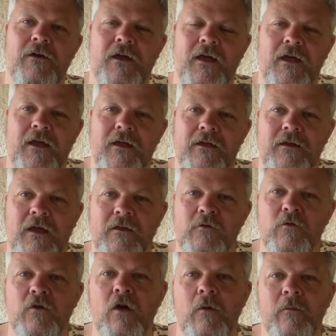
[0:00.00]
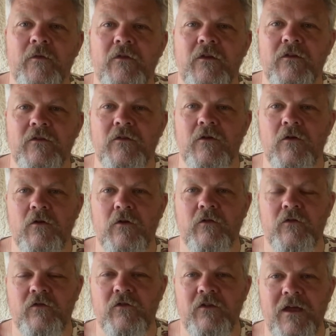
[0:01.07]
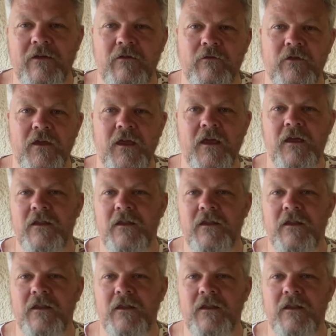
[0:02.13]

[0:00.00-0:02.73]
a annual competition called Shed of the Year.